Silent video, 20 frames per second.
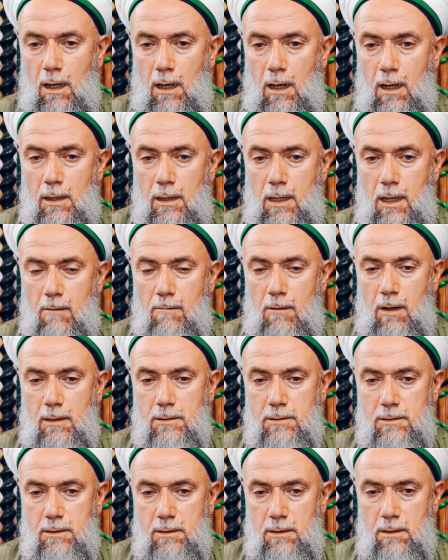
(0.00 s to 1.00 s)
and there
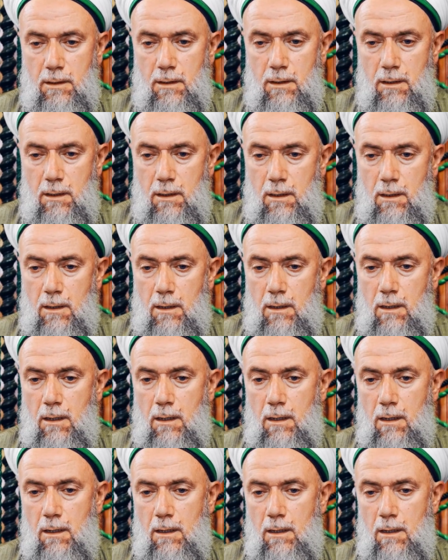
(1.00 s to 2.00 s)
was
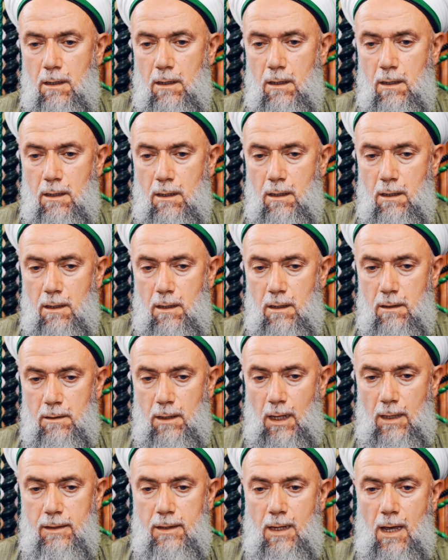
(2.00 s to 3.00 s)

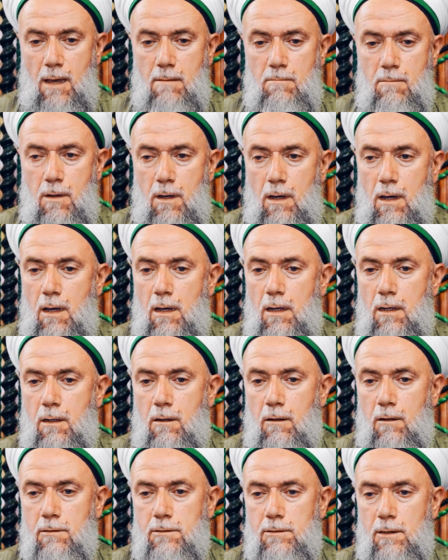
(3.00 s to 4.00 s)
that time
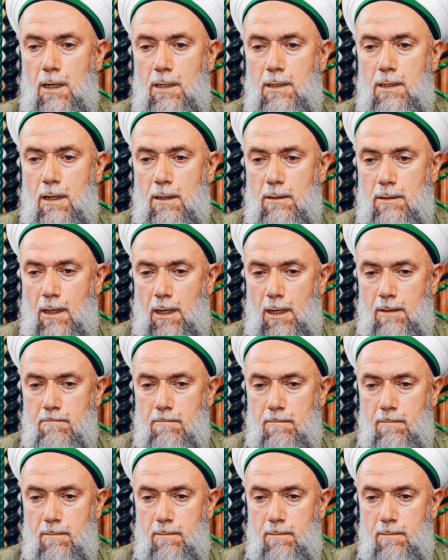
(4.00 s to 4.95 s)
Crusader time,